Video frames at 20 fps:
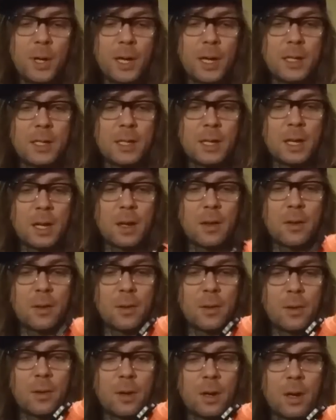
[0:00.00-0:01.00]
putting it
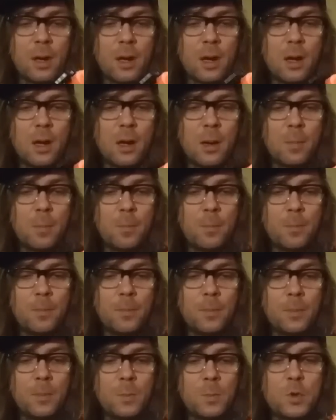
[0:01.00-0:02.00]
together.
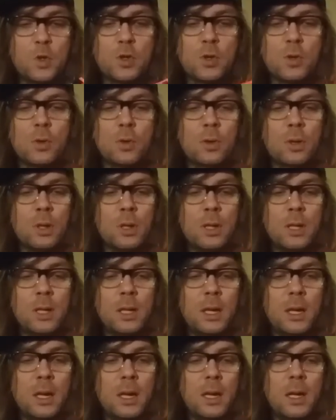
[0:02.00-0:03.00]

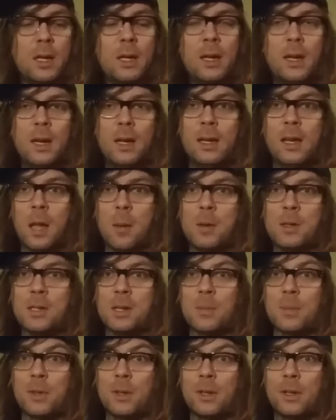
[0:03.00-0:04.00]
Certainly gave me
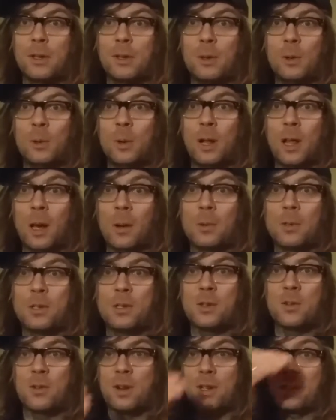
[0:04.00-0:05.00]
something to do while I
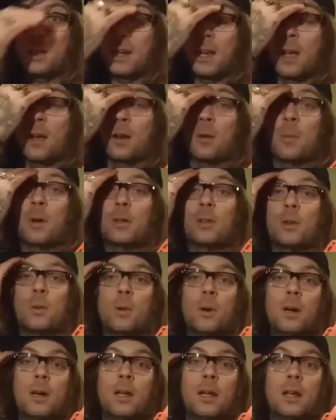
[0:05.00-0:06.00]
was stressing out about The
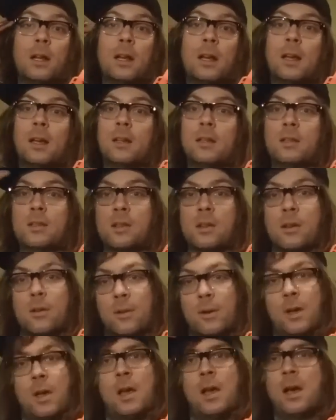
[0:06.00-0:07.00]
Walking Dead.
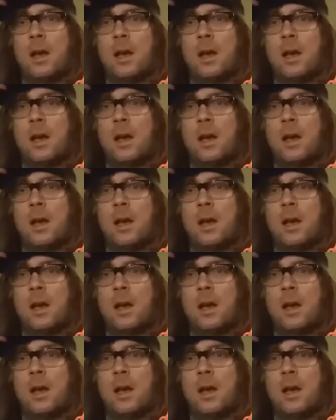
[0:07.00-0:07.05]
So